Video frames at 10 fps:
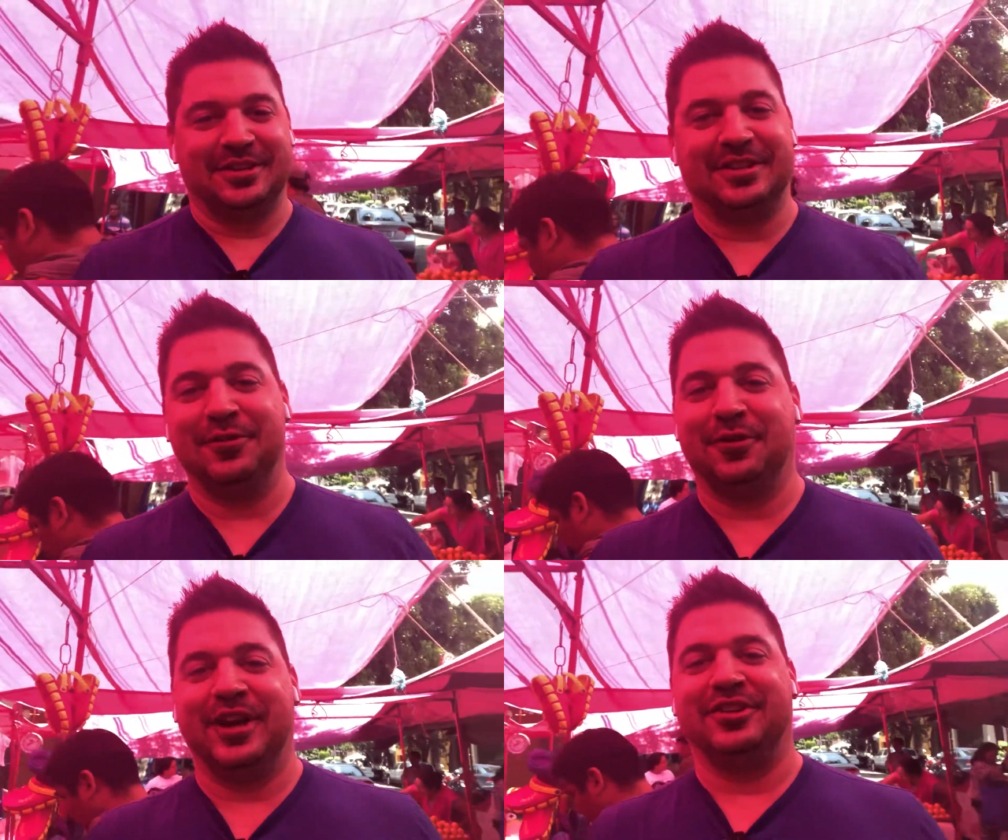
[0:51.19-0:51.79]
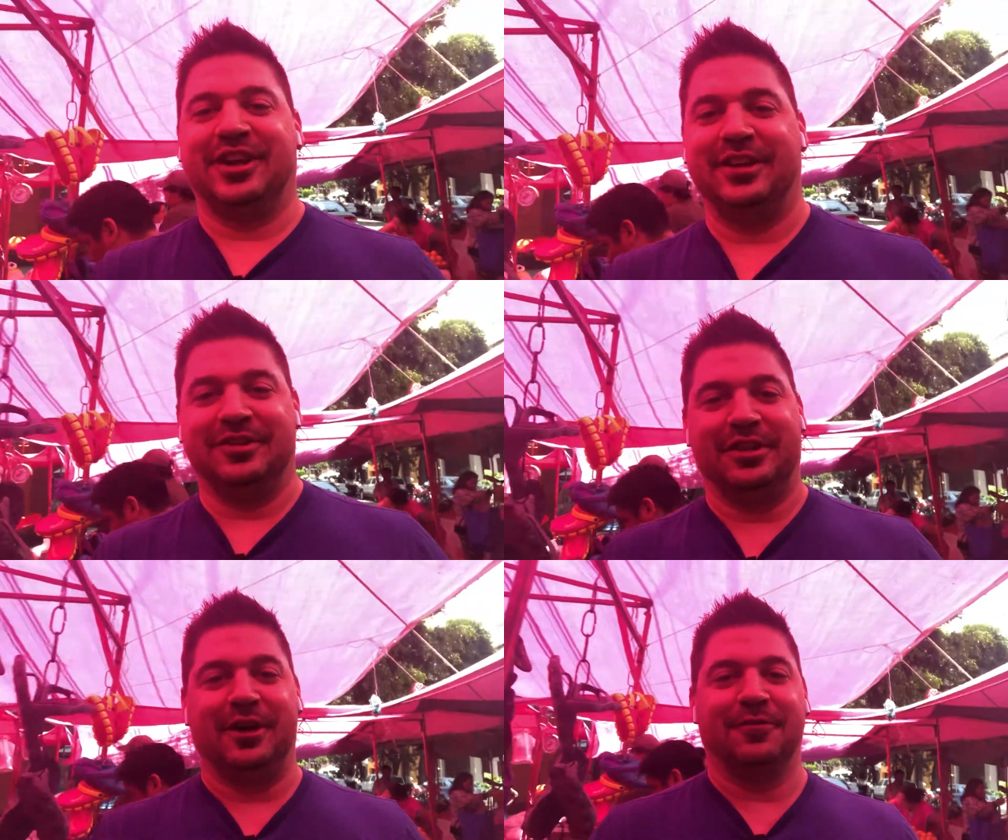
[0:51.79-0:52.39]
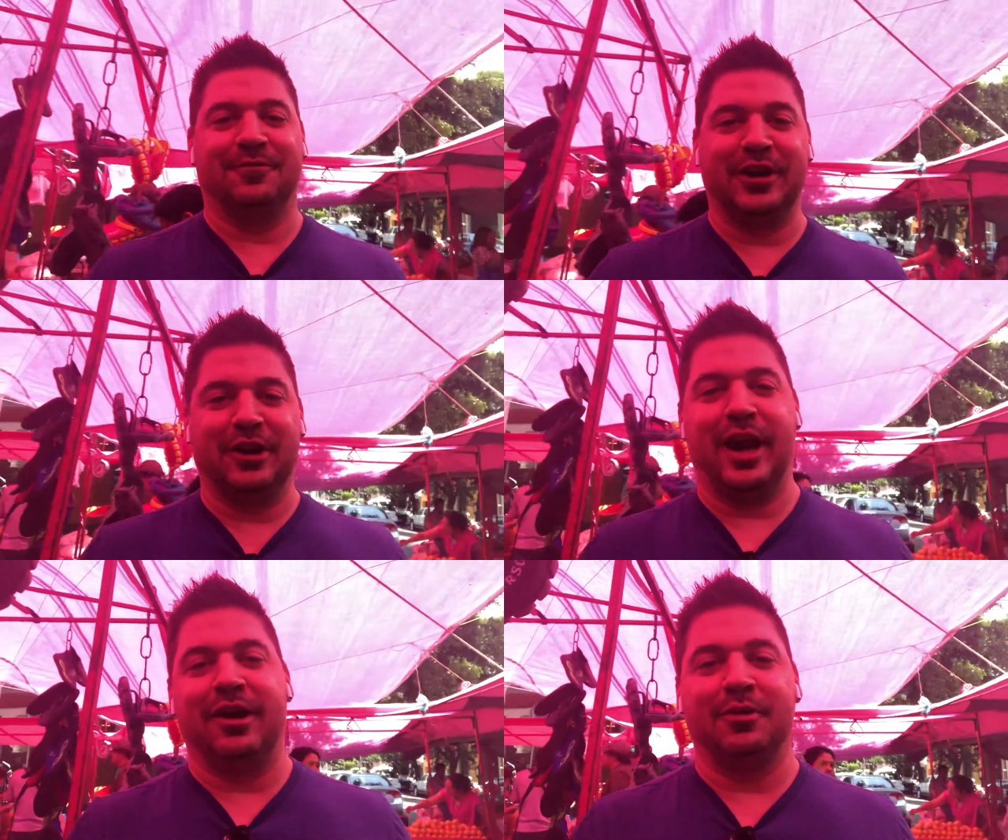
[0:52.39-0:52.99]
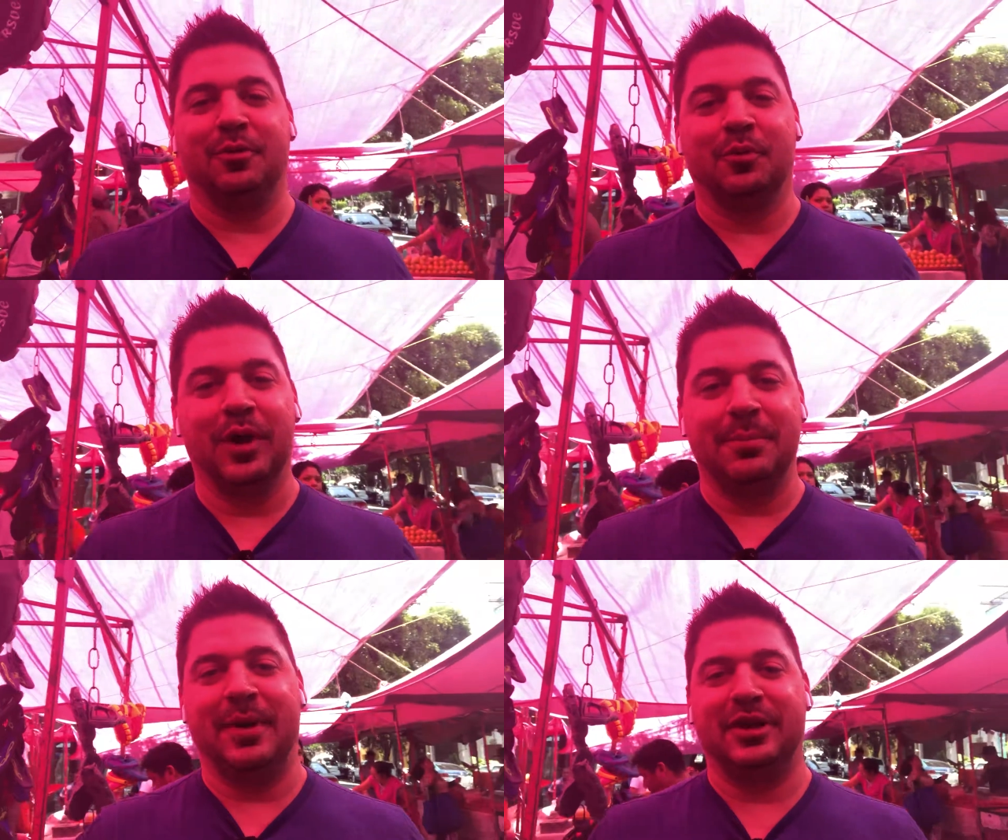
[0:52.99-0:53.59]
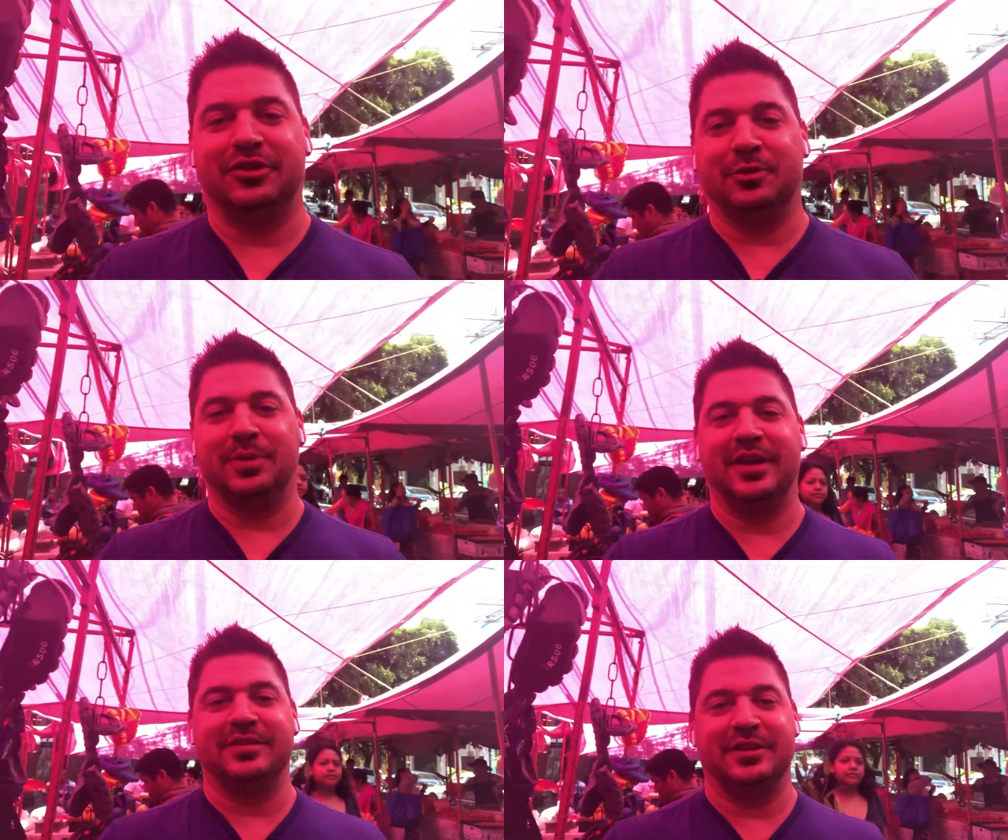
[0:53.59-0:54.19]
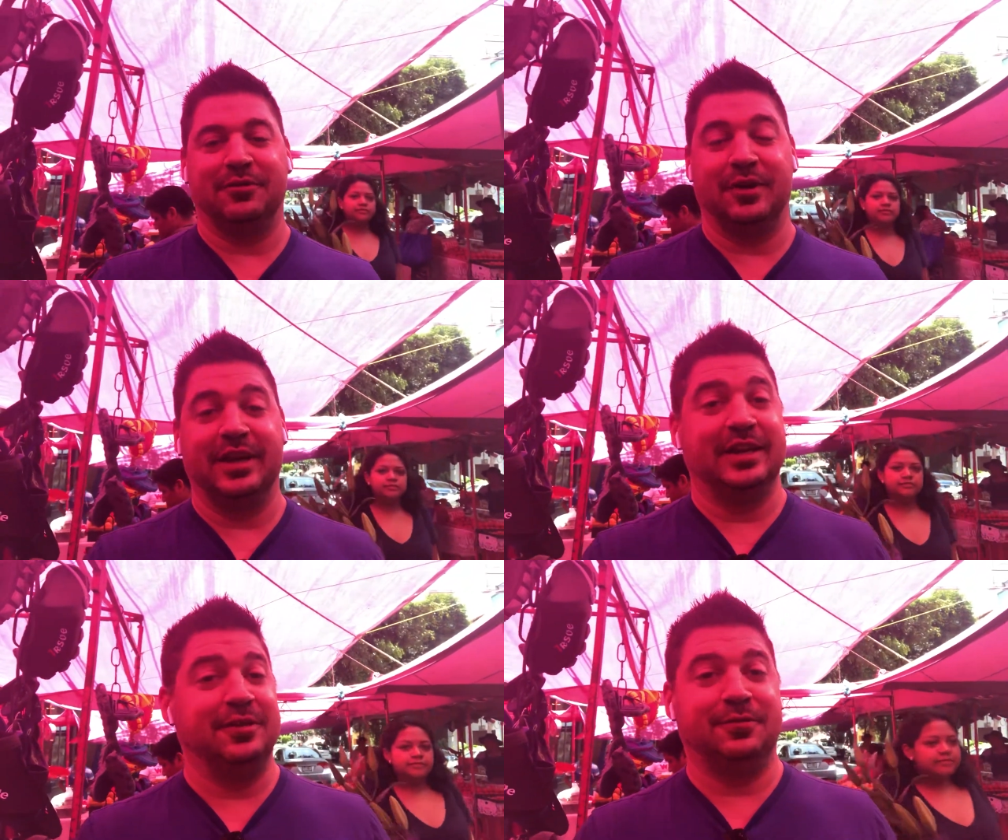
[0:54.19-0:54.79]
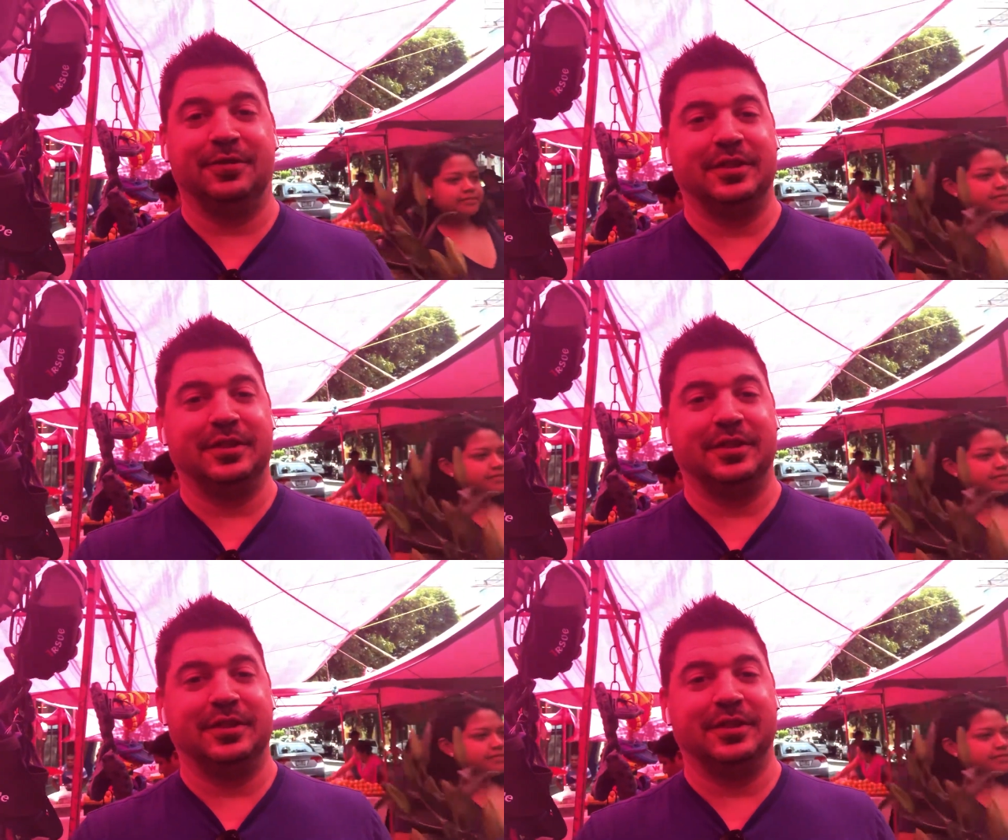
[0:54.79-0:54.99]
differentiate yourself, figure out what makes your place different, and if